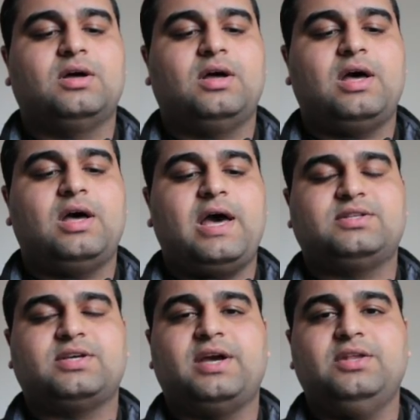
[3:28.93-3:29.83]

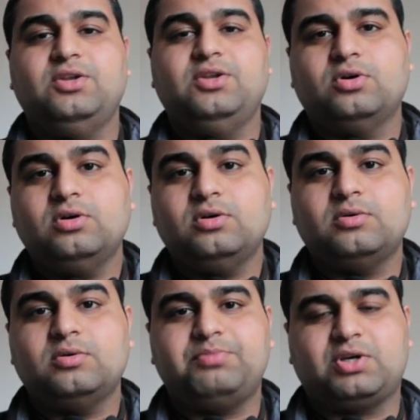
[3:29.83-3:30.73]
anti-nuke
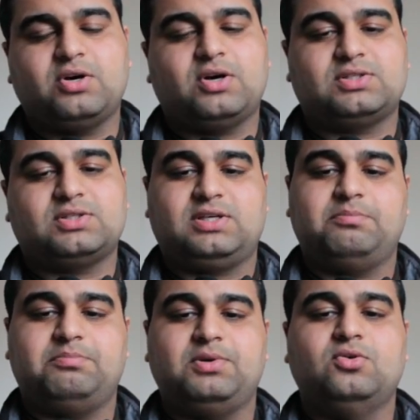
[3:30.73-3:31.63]
because he can't
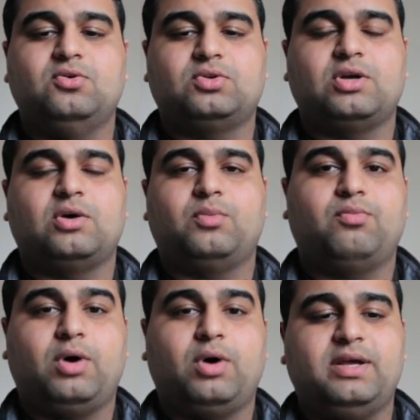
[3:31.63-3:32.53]
be nuked down with
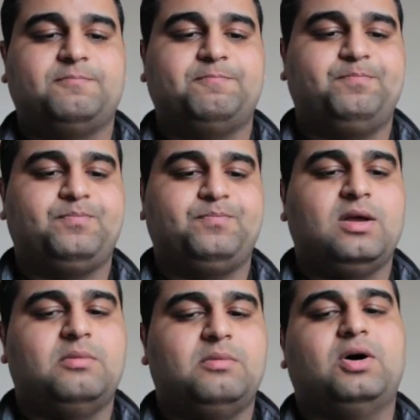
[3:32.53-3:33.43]
one hit.
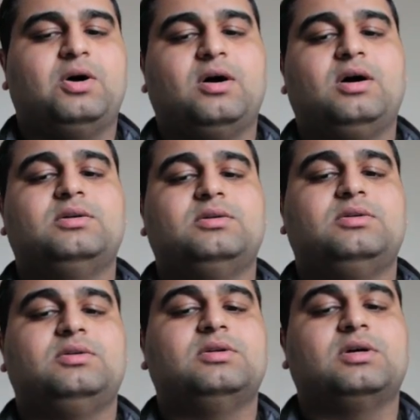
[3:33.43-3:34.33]
But
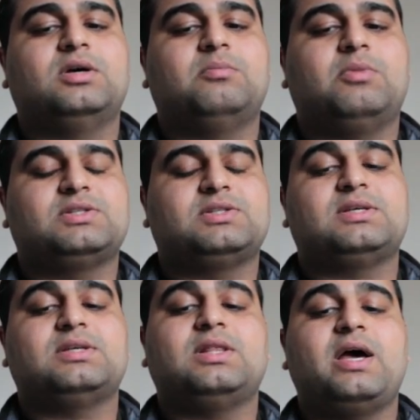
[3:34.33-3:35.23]
monster
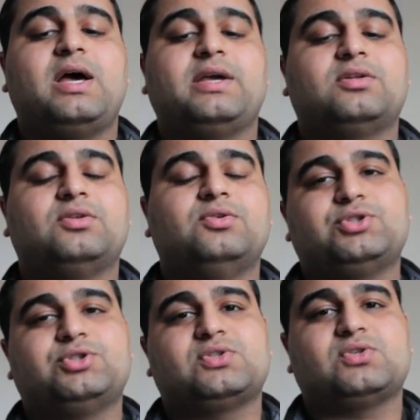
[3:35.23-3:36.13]
like
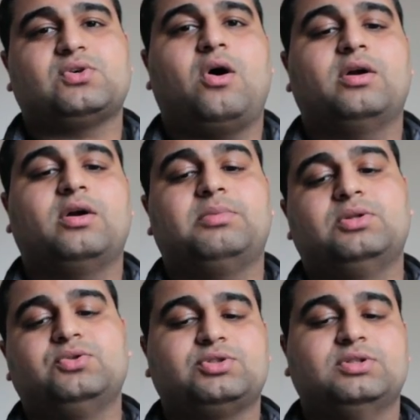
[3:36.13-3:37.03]
Lucians or double
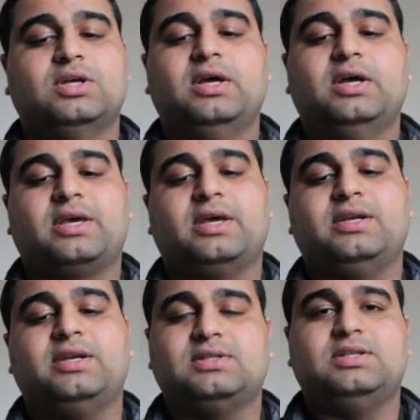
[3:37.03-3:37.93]
Lucian can
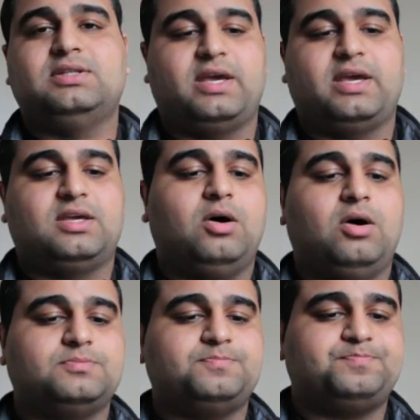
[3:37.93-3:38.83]
easily take him out,
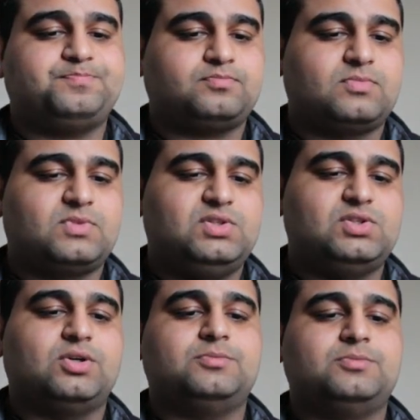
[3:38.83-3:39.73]
so
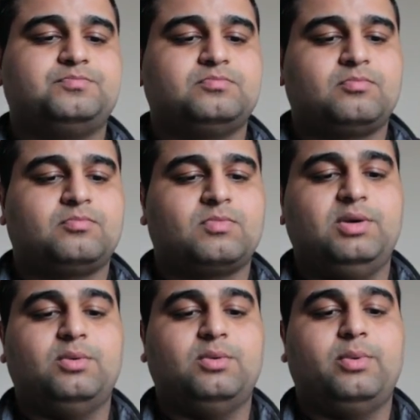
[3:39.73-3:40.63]
be
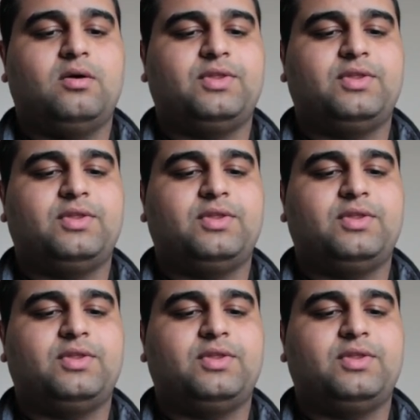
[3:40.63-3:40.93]
aware of that.